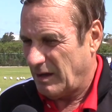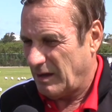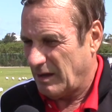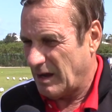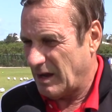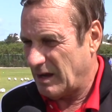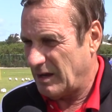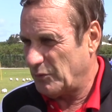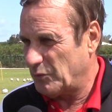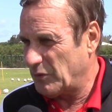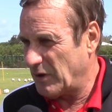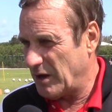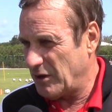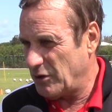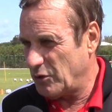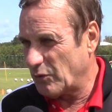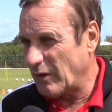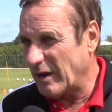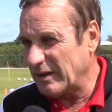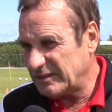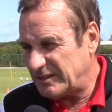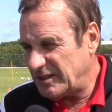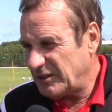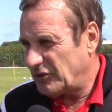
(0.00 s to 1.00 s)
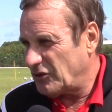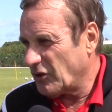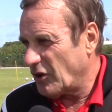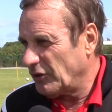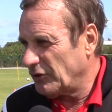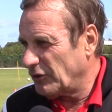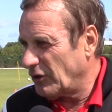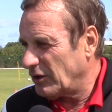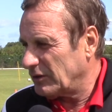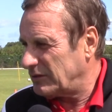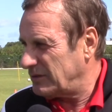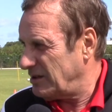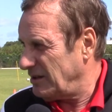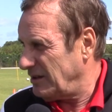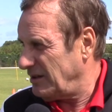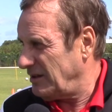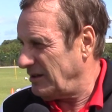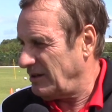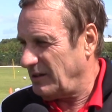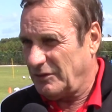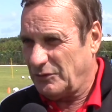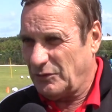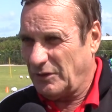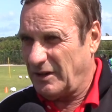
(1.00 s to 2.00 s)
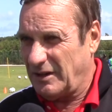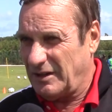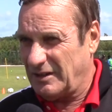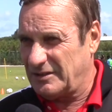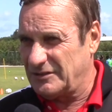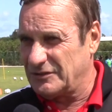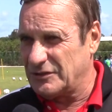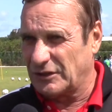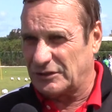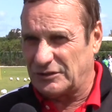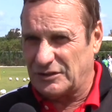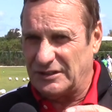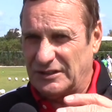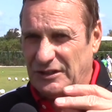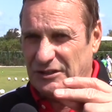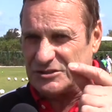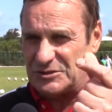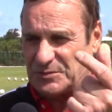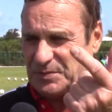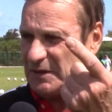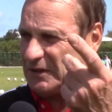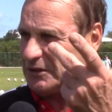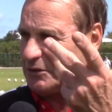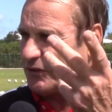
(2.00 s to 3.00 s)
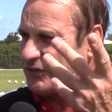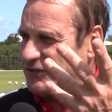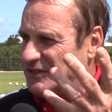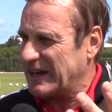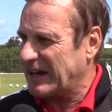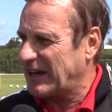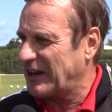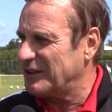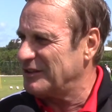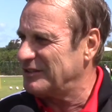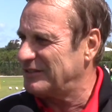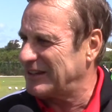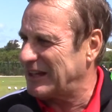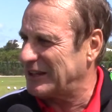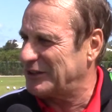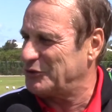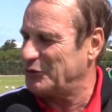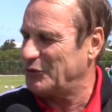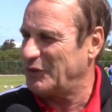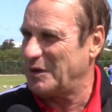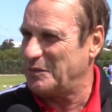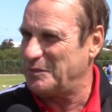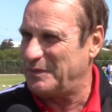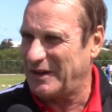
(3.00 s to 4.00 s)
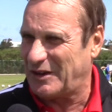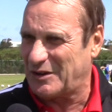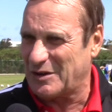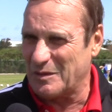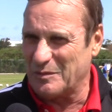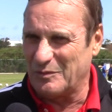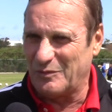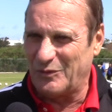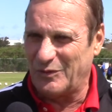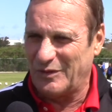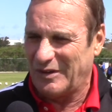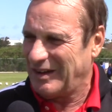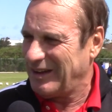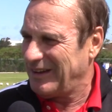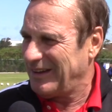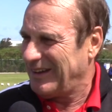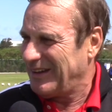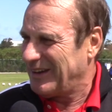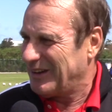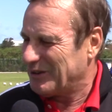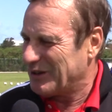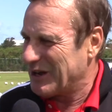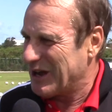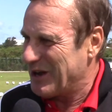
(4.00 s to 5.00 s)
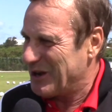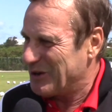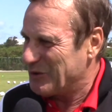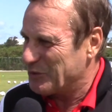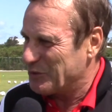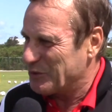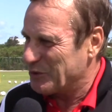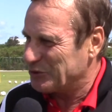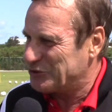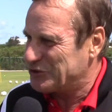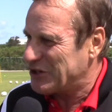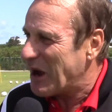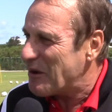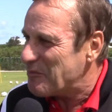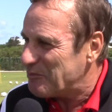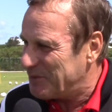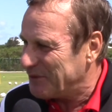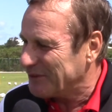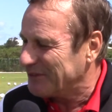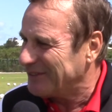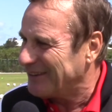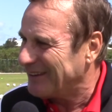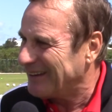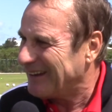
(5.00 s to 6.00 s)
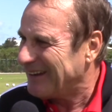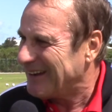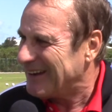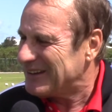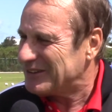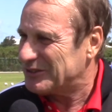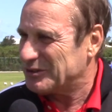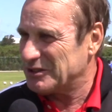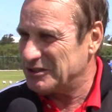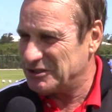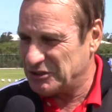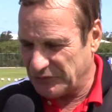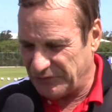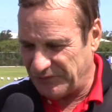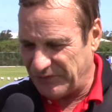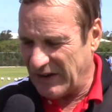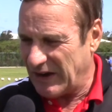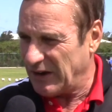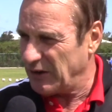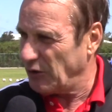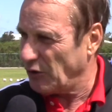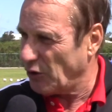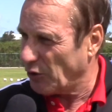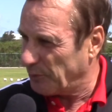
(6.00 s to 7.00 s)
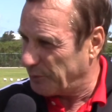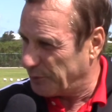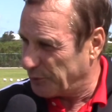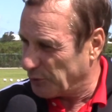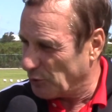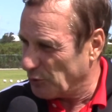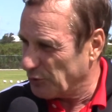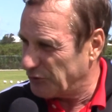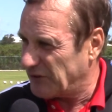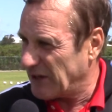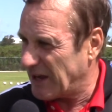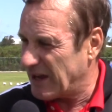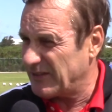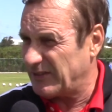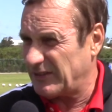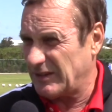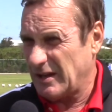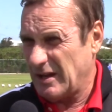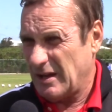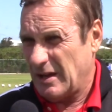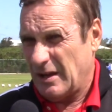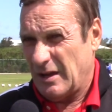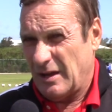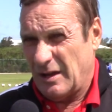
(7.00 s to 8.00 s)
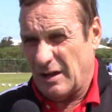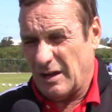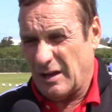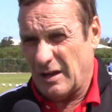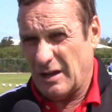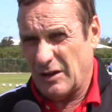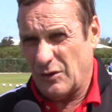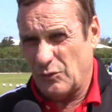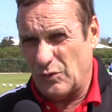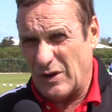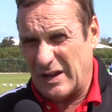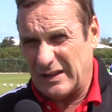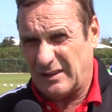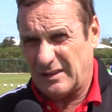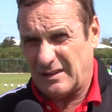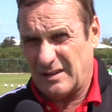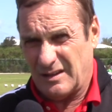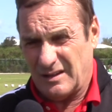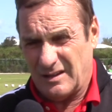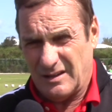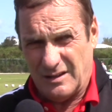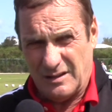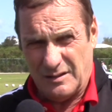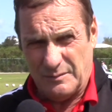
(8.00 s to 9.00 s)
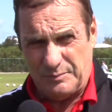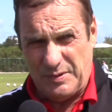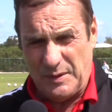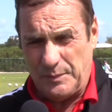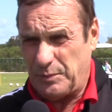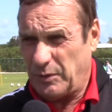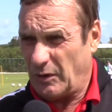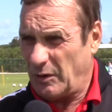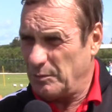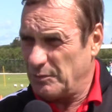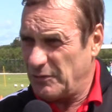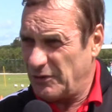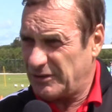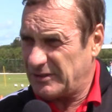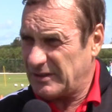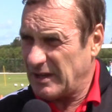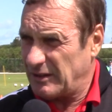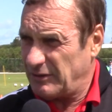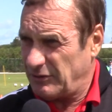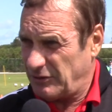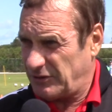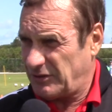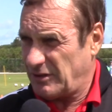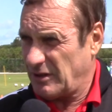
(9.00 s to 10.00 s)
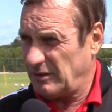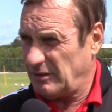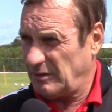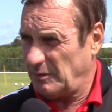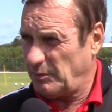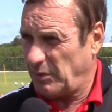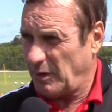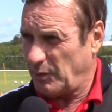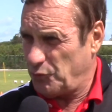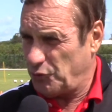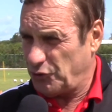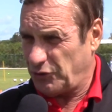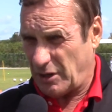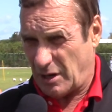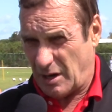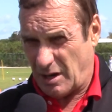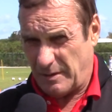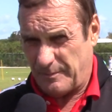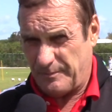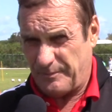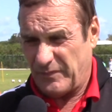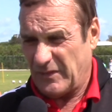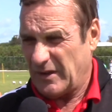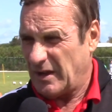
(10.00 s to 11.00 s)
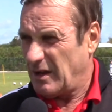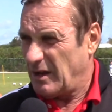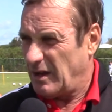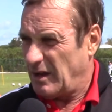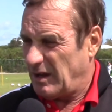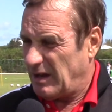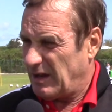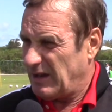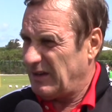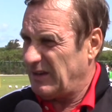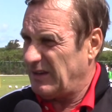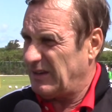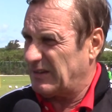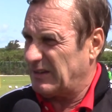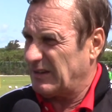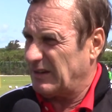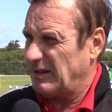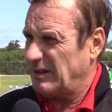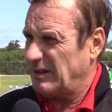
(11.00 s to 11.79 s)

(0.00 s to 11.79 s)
Anyway, you want it or not, it's not in the split of seconds that you will become world champion. So it's a very long process. What people must understand in Bermuda is,